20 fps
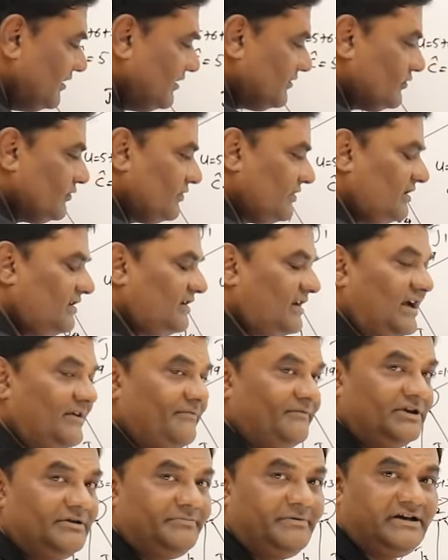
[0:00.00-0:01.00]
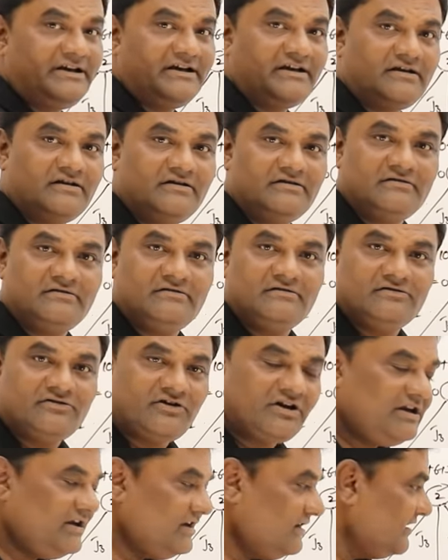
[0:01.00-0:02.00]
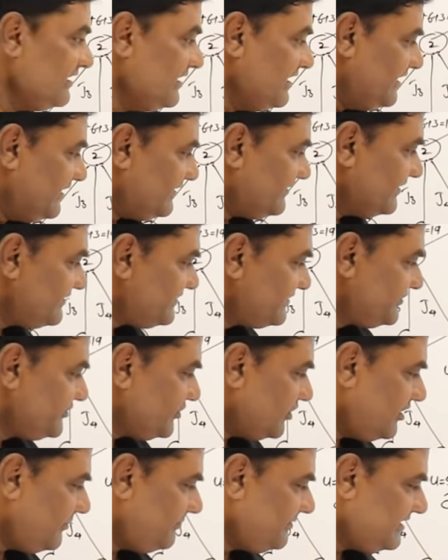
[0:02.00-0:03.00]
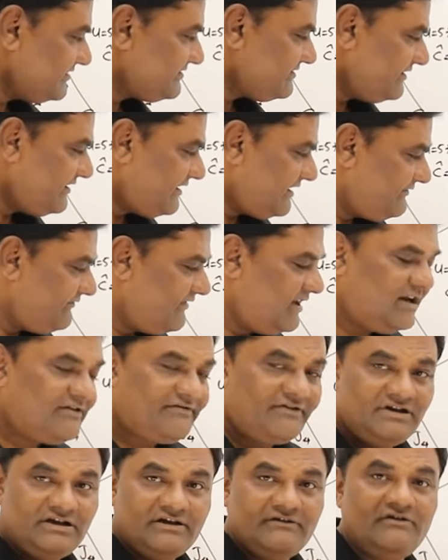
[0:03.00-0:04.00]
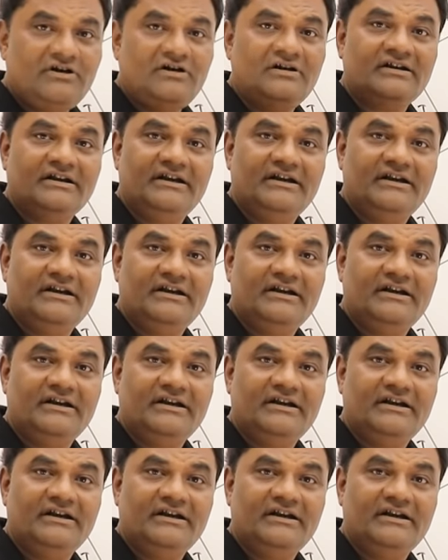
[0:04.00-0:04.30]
Total time will be taken 3. This job doesn't require 1 hour.